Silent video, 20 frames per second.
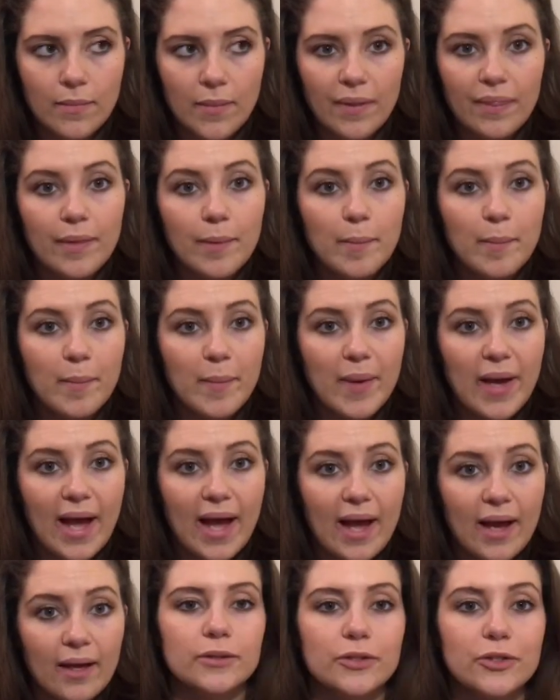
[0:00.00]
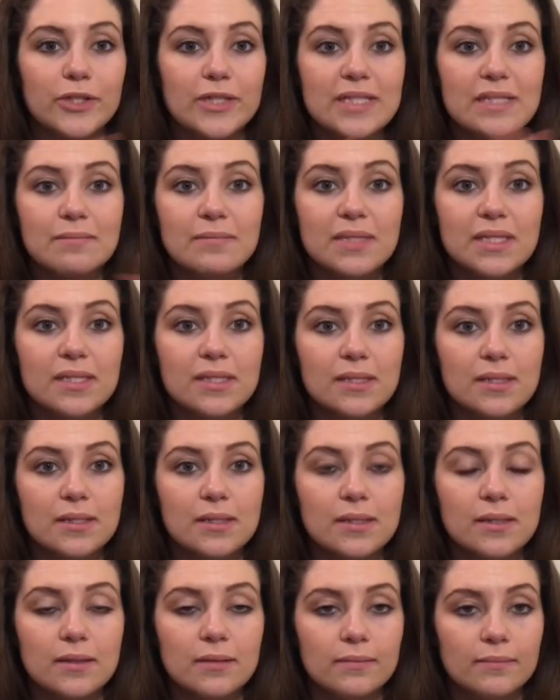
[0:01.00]
in the back Christmas
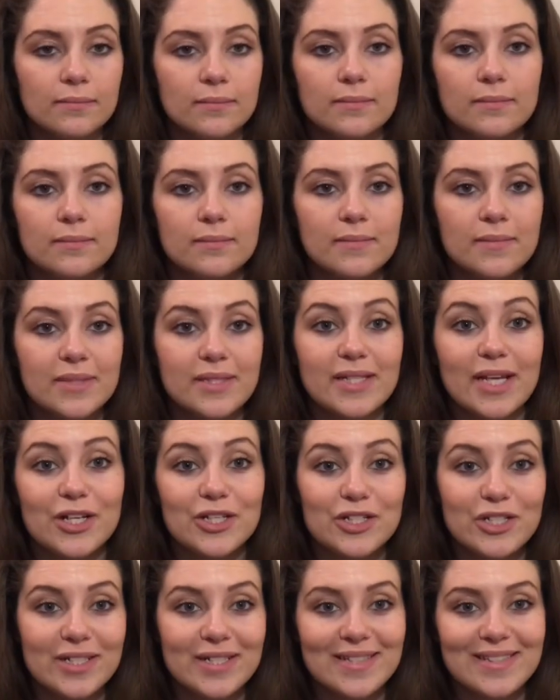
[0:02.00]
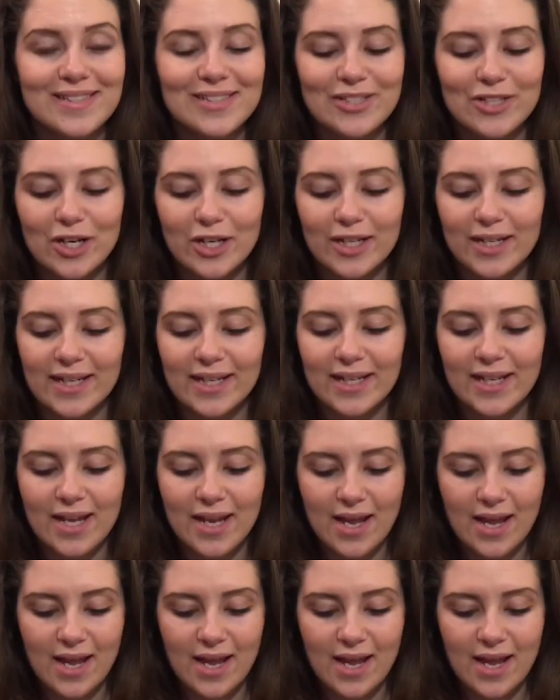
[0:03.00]
section is in Target.